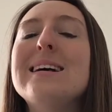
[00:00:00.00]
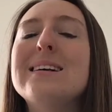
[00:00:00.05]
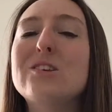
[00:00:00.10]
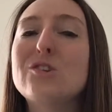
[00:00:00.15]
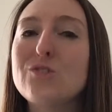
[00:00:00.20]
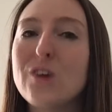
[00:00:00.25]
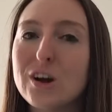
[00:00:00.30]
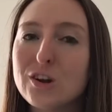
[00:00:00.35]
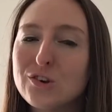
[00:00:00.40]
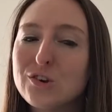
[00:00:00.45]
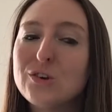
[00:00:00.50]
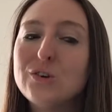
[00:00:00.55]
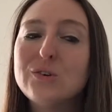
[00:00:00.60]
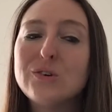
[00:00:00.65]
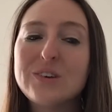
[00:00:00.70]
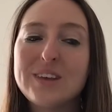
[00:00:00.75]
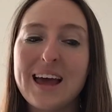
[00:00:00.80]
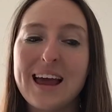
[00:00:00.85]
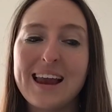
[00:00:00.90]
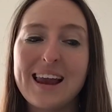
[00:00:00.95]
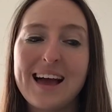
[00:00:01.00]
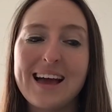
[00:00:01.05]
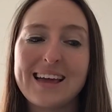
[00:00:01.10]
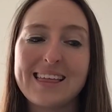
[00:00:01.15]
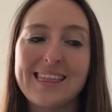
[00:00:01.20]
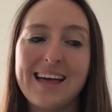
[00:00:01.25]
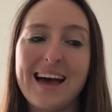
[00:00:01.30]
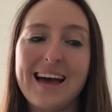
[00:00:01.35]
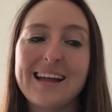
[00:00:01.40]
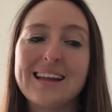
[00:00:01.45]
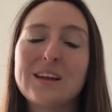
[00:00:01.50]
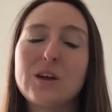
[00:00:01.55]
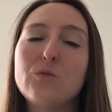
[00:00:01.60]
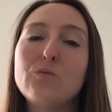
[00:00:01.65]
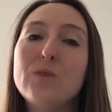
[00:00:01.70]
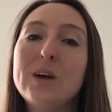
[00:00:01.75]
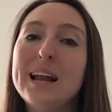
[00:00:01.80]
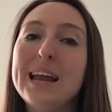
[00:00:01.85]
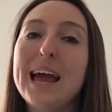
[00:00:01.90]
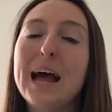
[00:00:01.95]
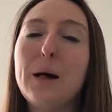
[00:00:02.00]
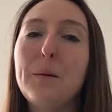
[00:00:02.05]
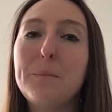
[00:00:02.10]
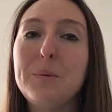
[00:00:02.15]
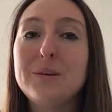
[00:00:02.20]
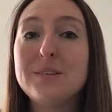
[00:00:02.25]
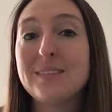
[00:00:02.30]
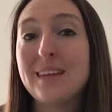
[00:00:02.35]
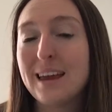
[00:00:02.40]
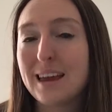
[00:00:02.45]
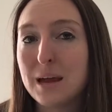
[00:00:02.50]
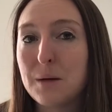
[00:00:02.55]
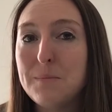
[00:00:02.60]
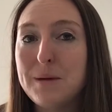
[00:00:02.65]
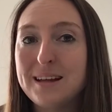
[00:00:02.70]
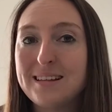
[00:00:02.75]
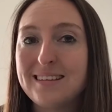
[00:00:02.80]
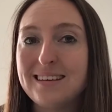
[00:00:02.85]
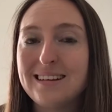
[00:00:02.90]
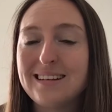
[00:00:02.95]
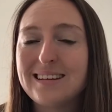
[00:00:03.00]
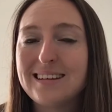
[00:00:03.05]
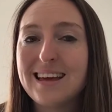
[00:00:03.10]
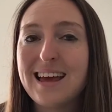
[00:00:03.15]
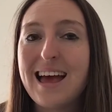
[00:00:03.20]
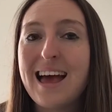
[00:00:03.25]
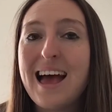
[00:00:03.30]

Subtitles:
Structuring your day like that can really help you stay committed.